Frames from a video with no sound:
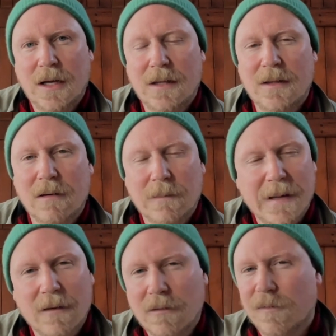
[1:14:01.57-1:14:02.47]
in their
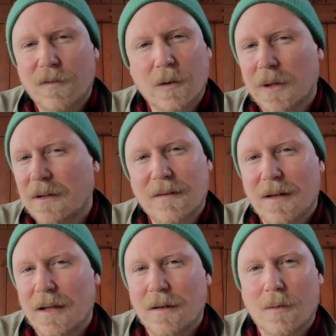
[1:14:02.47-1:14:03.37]
apparent
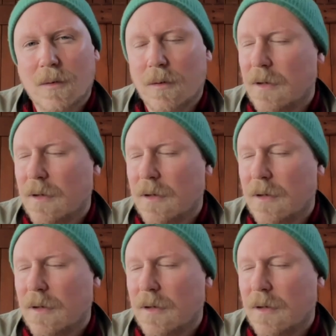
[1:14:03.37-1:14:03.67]
fluidity or